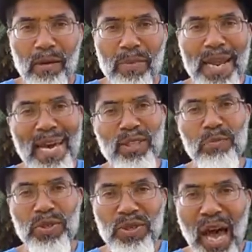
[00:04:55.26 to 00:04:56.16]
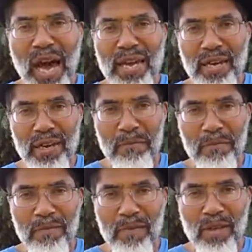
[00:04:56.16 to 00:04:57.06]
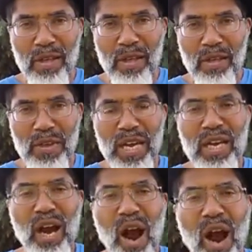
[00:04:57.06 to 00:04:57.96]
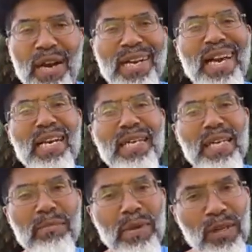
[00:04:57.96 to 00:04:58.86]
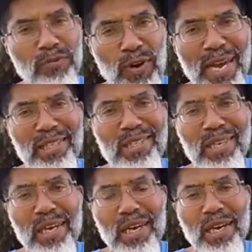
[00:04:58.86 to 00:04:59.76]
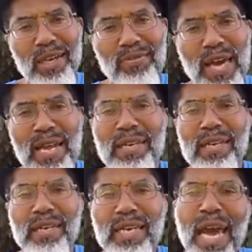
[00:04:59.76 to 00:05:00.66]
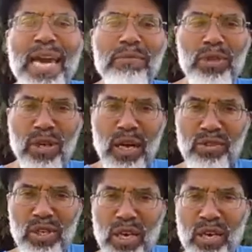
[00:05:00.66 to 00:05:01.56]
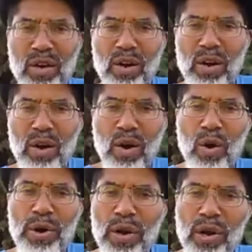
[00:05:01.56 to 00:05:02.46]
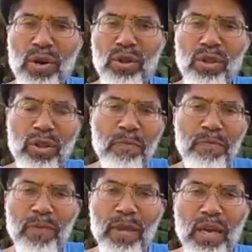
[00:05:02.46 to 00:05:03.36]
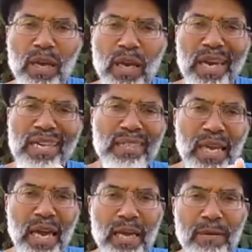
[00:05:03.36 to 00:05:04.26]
but as Messiah, the incarnate Elohim in the flesh that came to us here on earth, he said